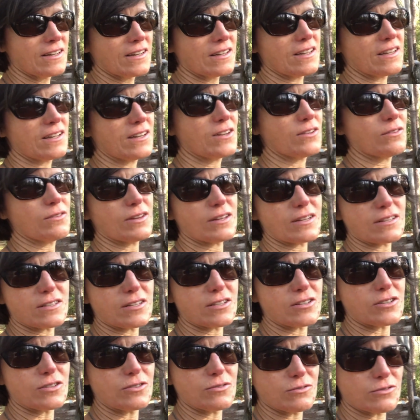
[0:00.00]
you know, that
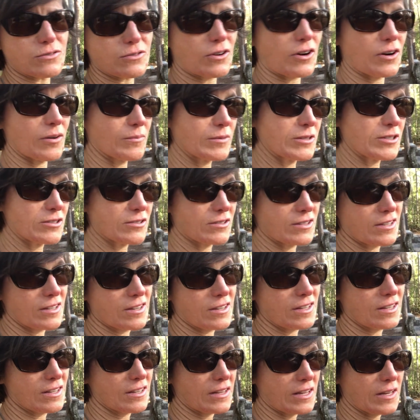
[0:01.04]
tissues or garbage or
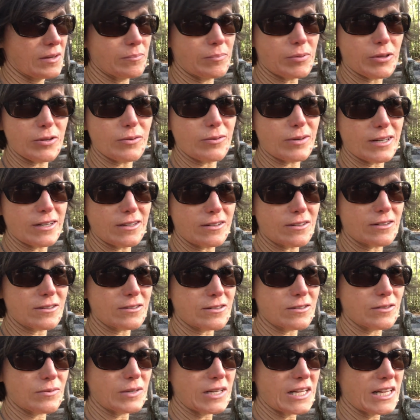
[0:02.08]
anything like blew under.
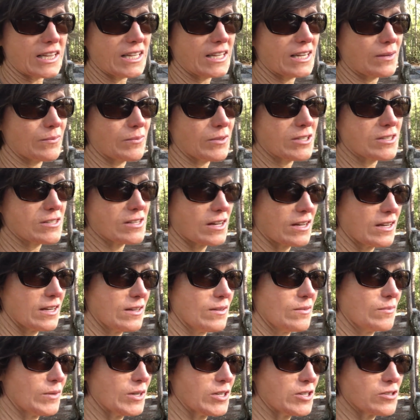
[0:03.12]
So we clean up the
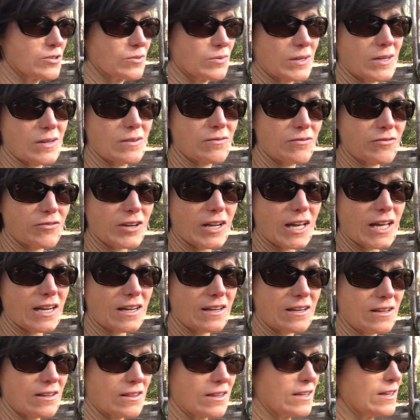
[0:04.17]
site, make sure we didn't forget
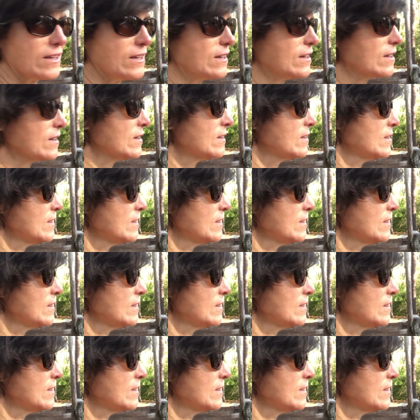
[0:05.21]
anything.